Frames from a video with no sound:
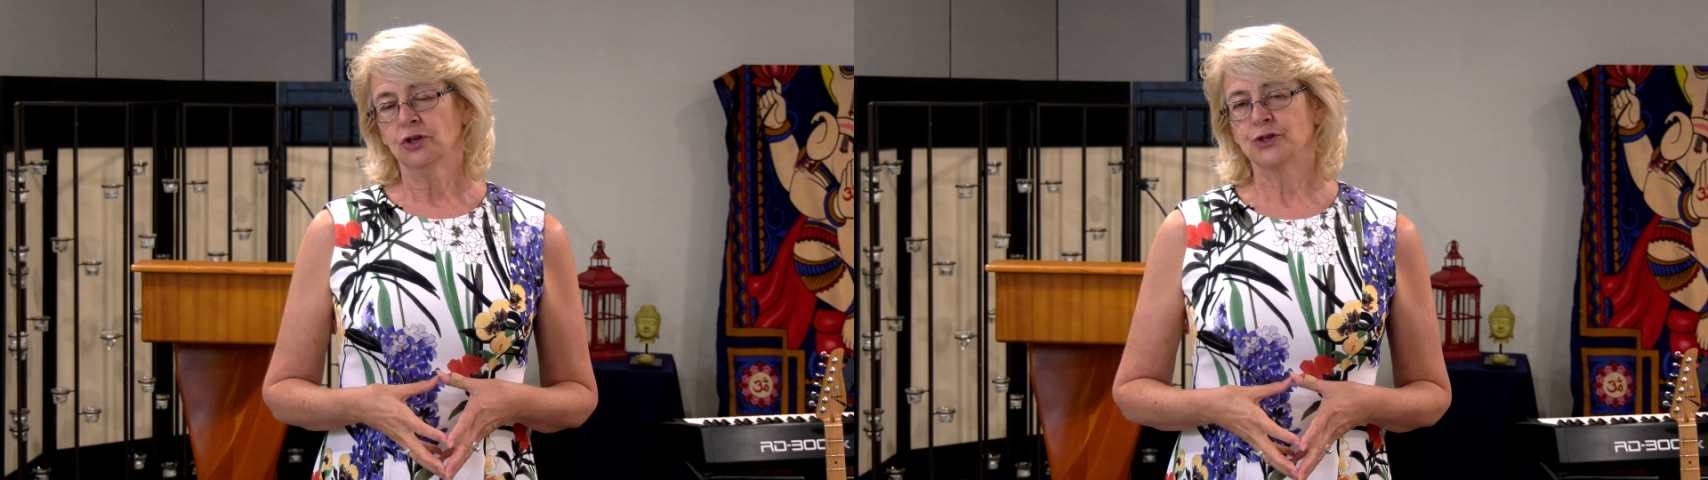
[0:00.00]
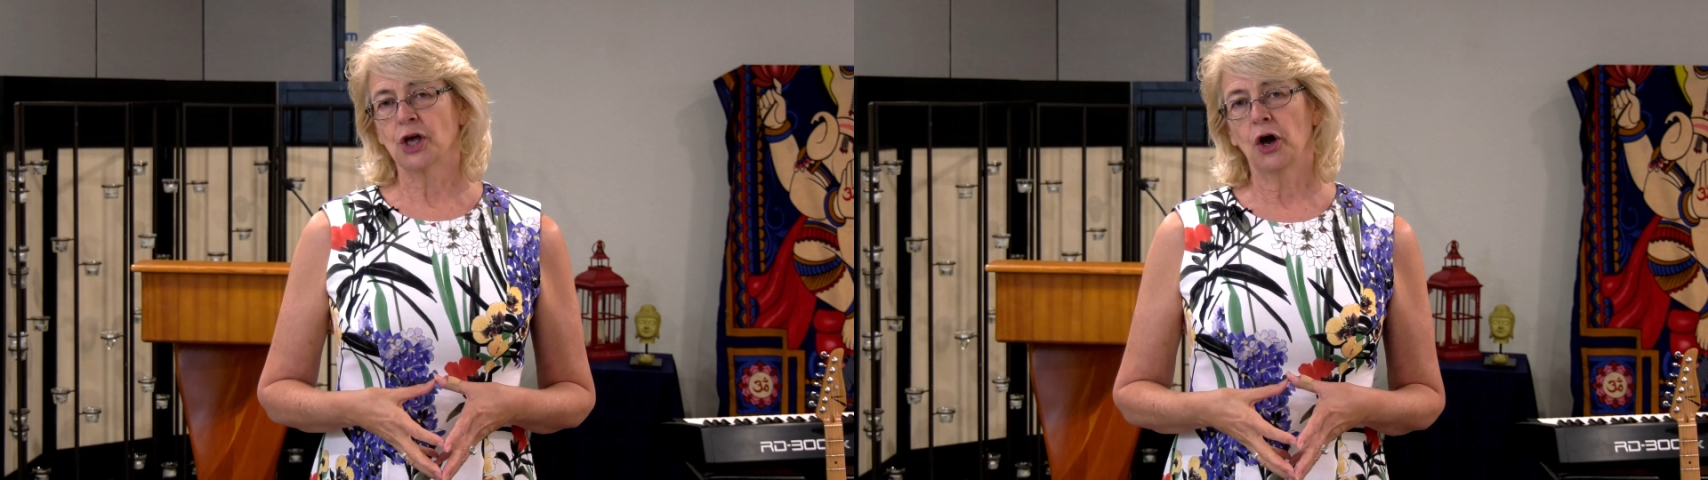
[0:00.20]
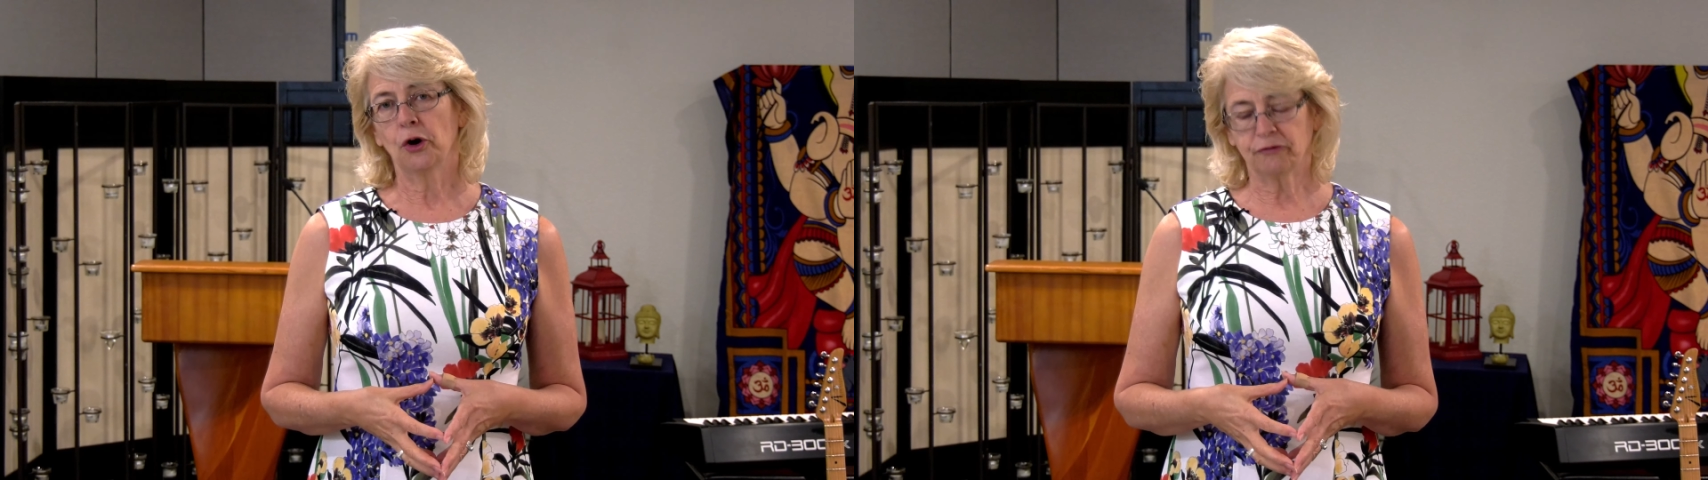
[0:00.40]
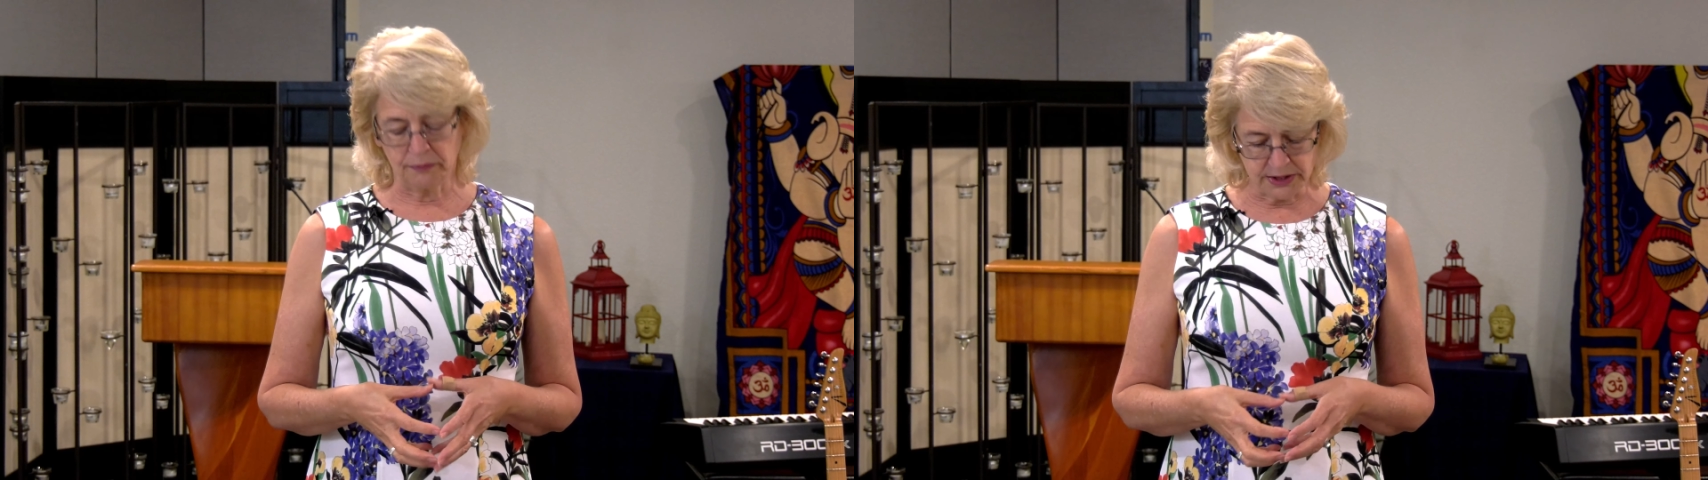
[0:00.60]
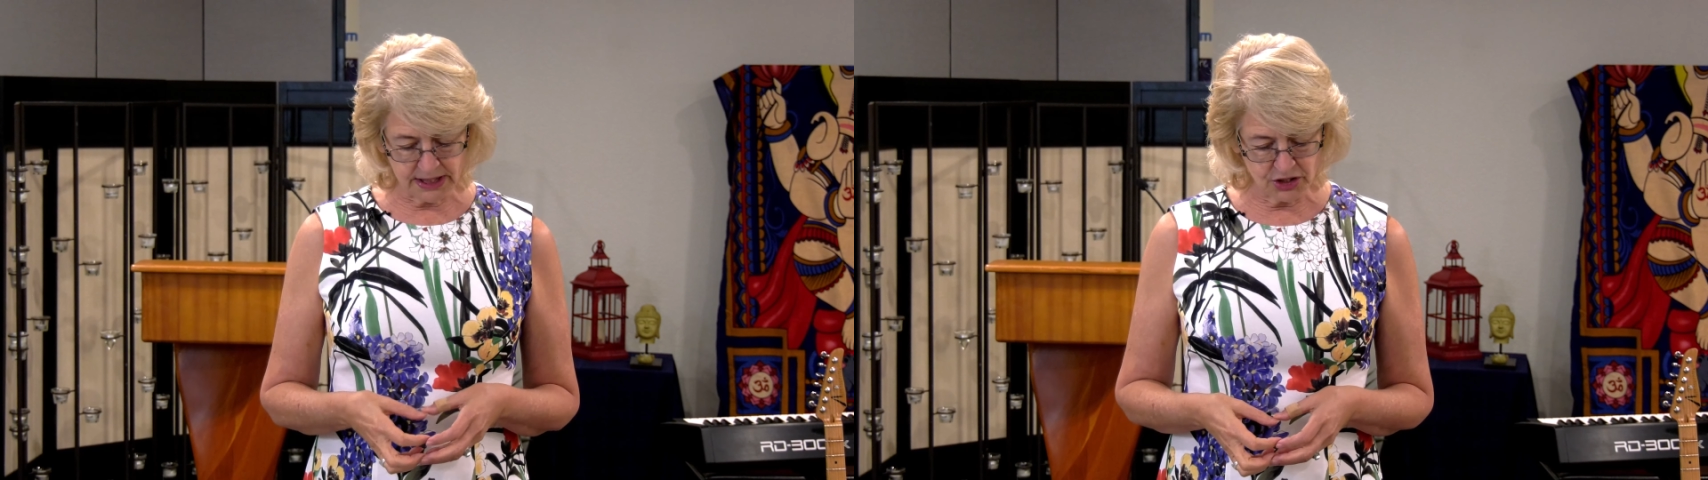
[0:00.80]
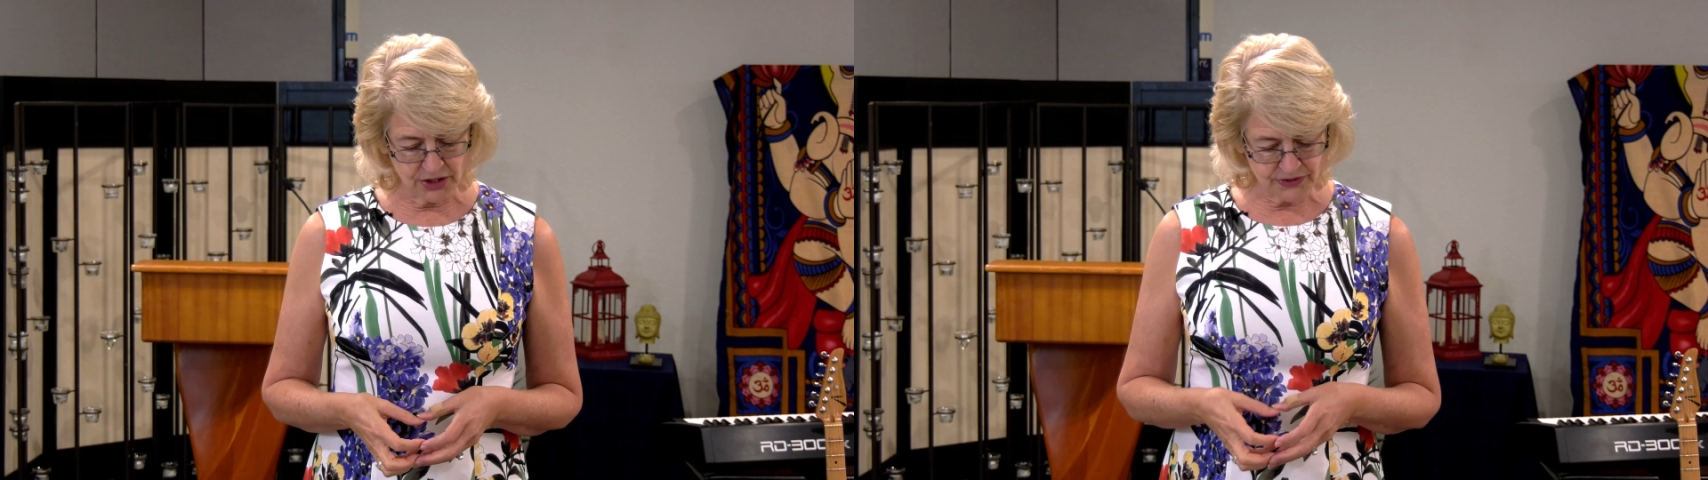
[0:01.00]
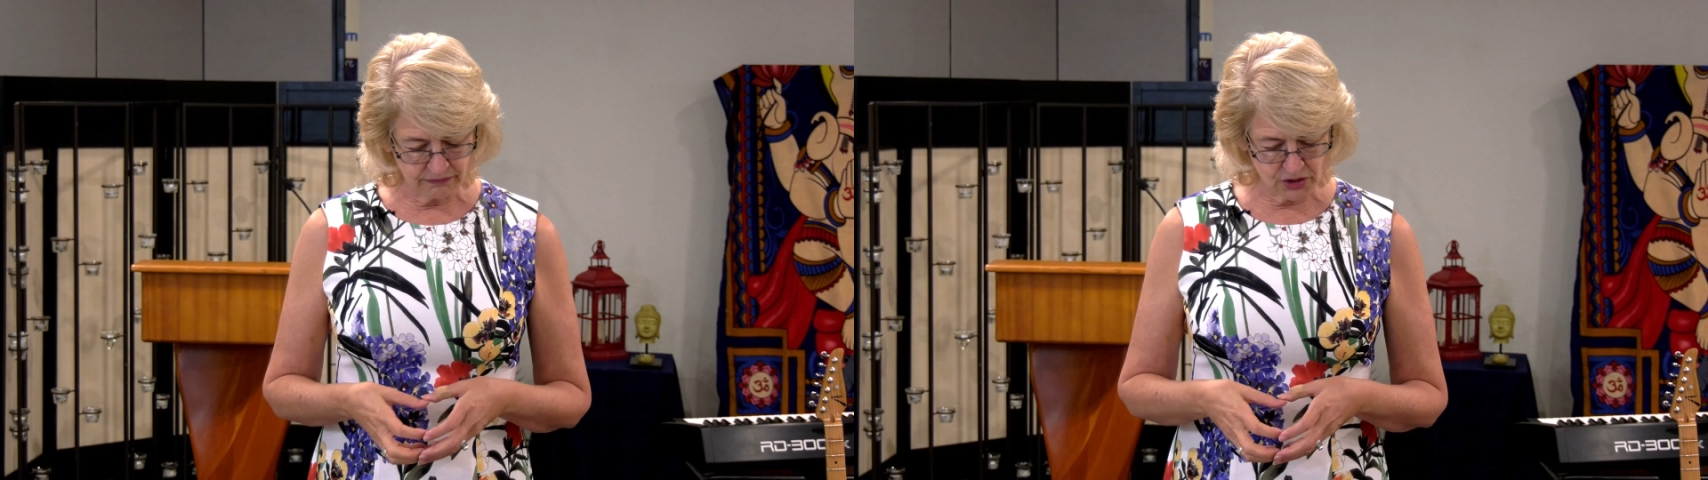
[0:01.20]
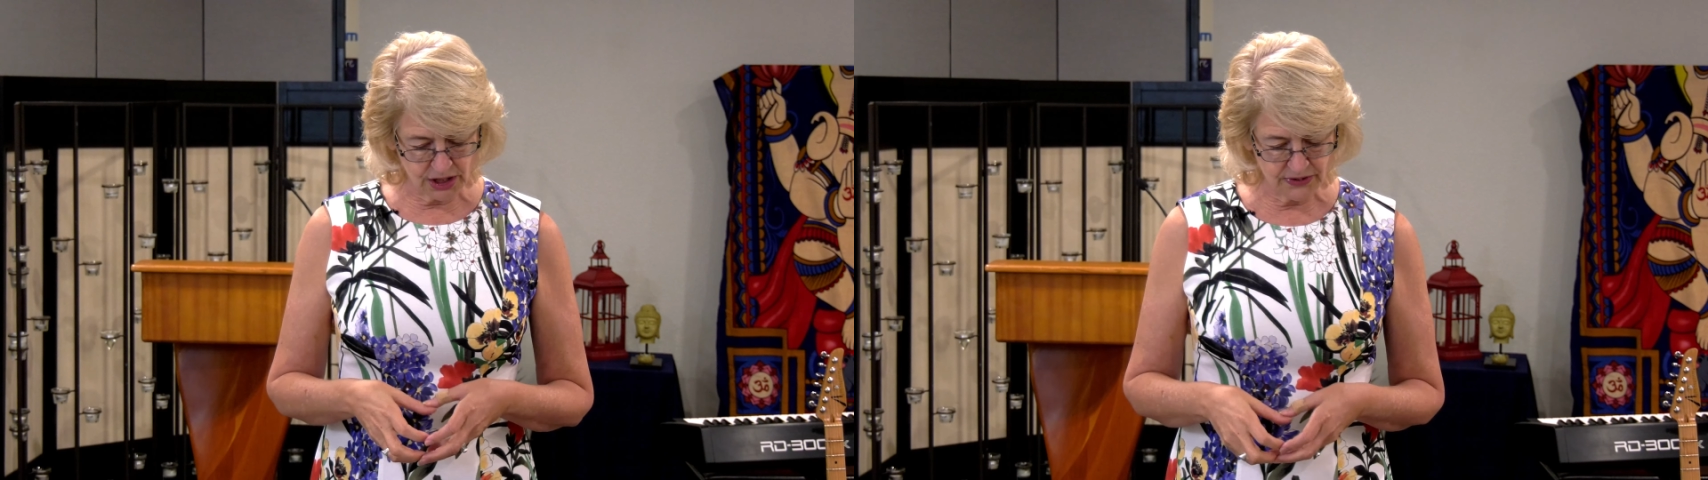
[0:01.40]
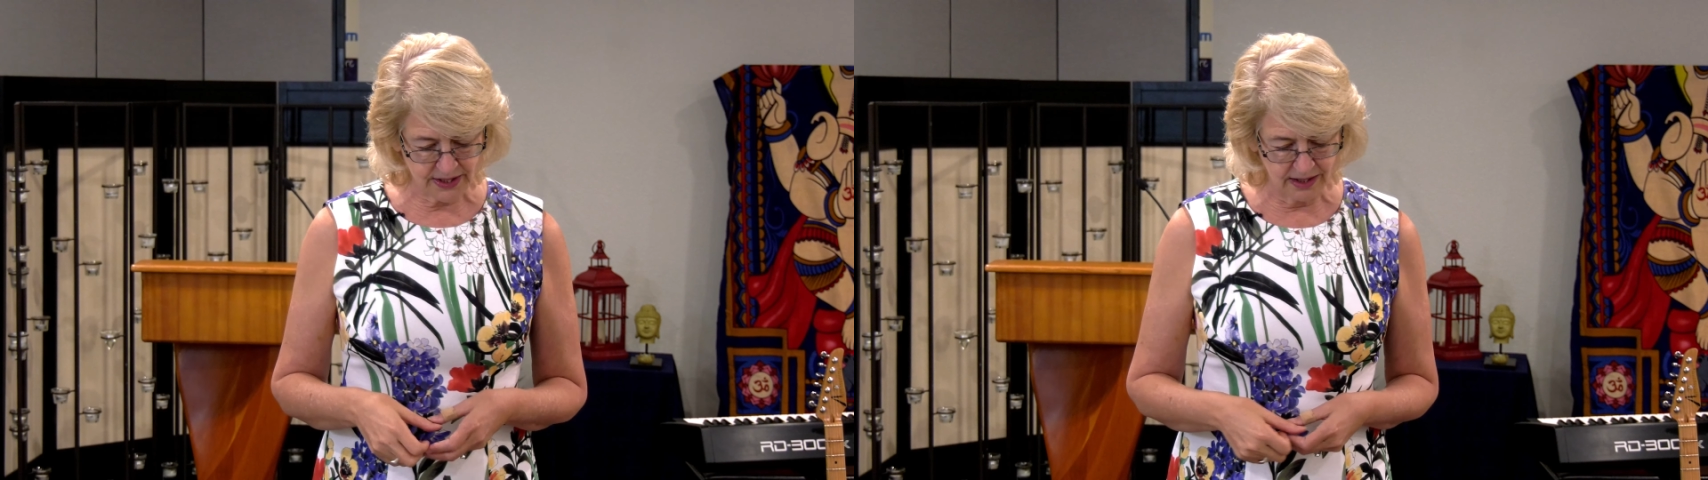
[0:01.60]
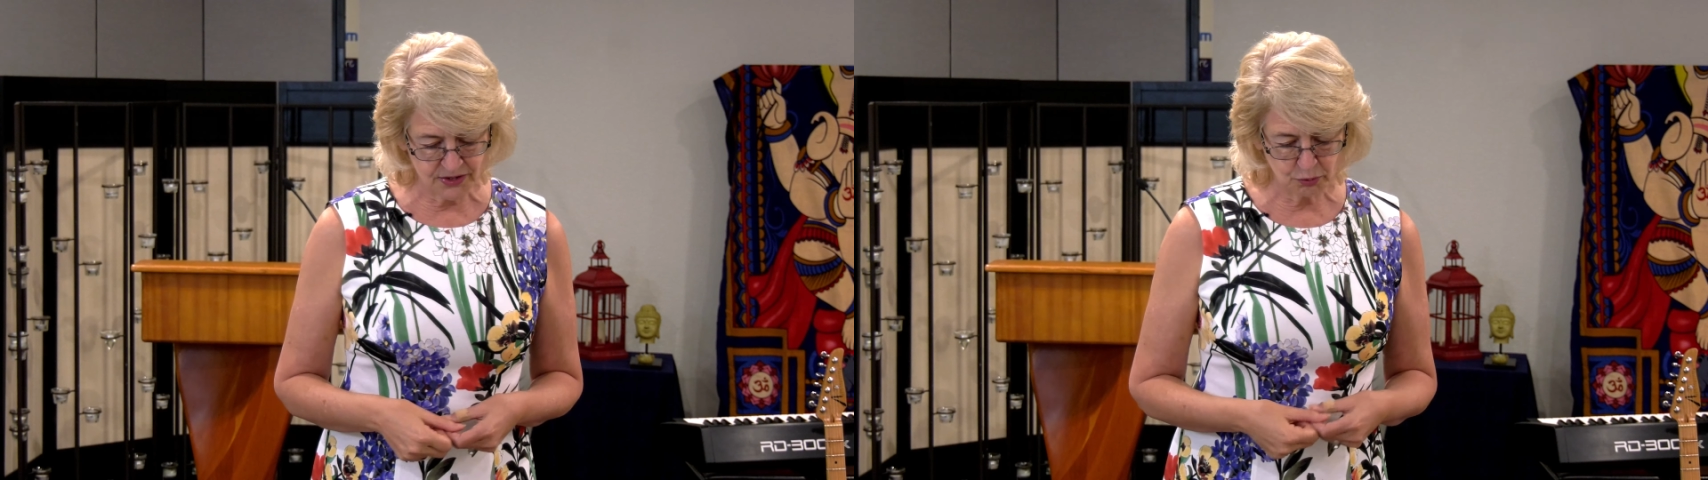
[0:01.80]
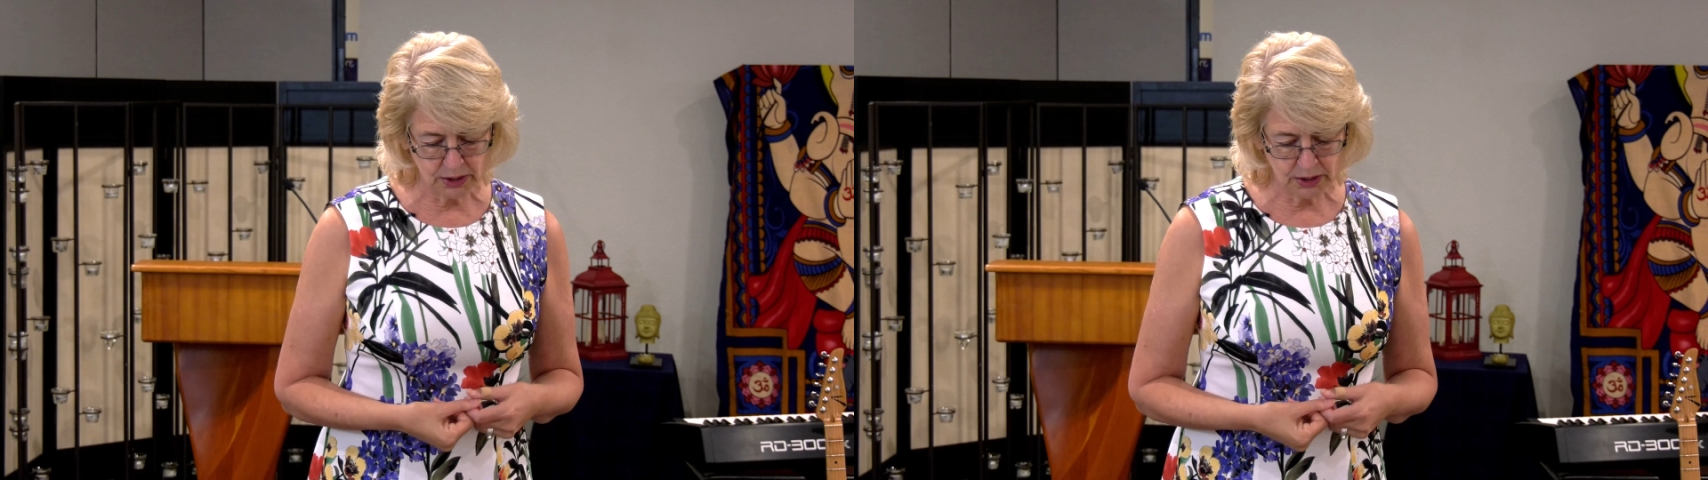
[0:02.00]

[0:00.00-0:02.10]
So from the teachings of Jesus,